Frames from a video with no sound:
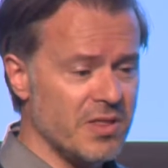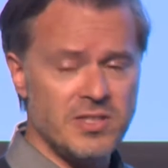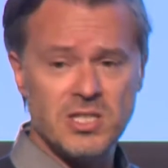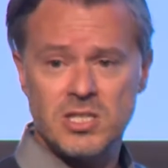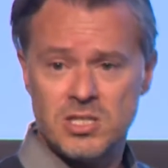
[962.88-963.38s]

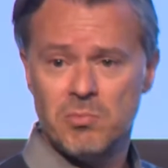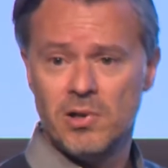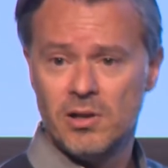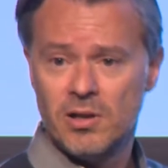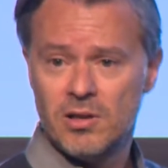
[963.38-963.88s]
this is a
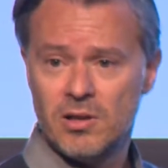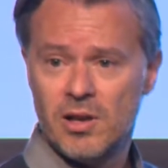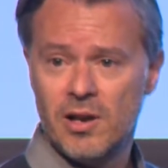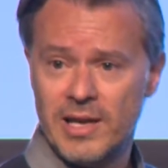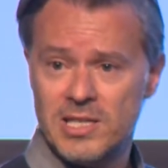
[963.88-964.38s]
simple
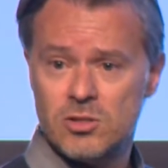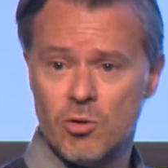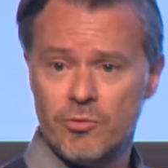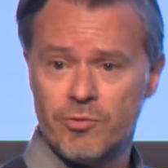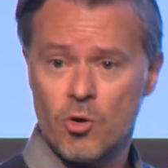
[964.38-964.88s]
list
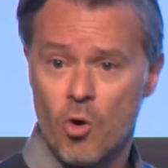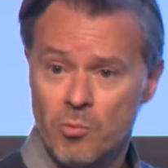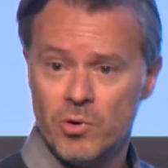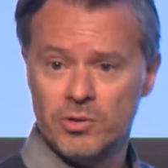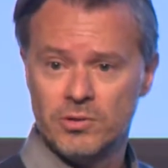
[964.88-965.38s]
of
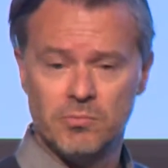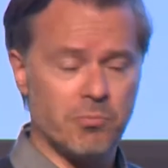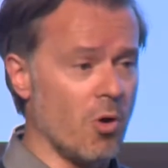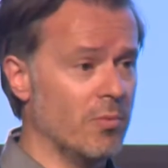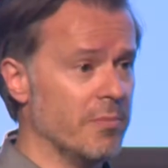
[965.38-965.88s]
common
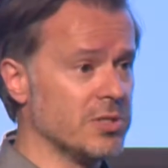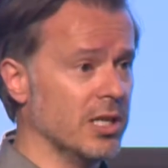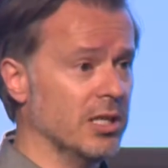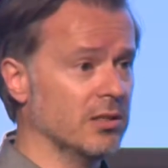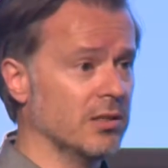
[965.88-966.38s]
problems
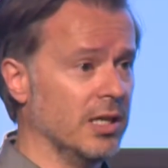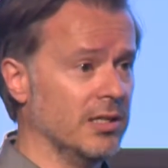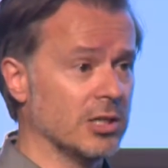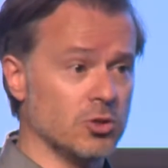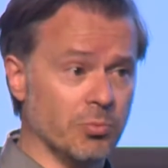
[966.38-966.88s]

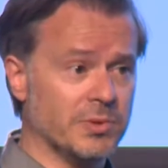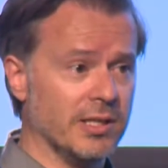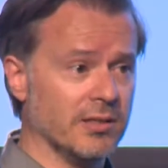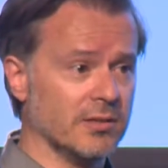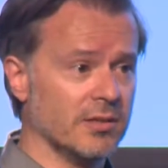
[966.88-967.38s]
in
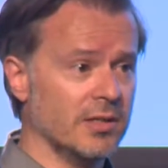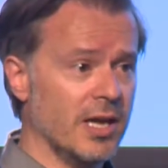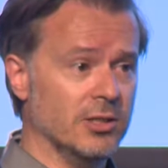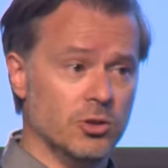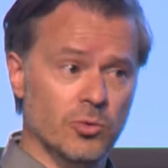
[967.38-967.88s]
adopting
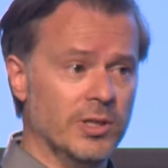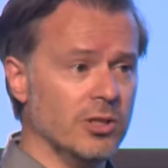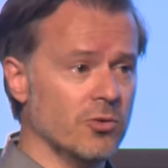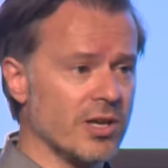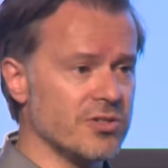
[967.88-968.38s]
and
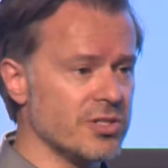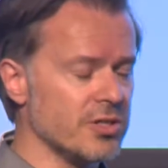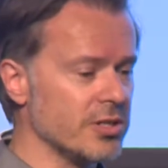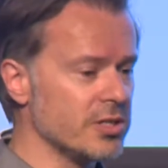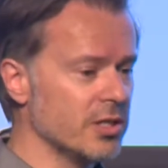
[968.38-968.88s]
doing UX
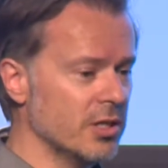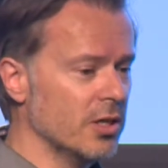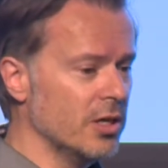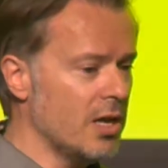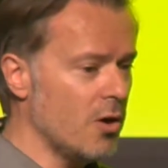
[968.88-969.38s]
research.
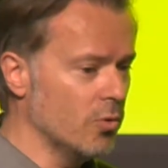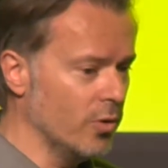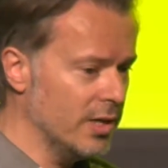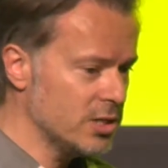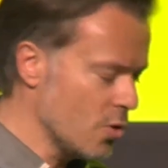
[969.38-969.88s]
Now, let's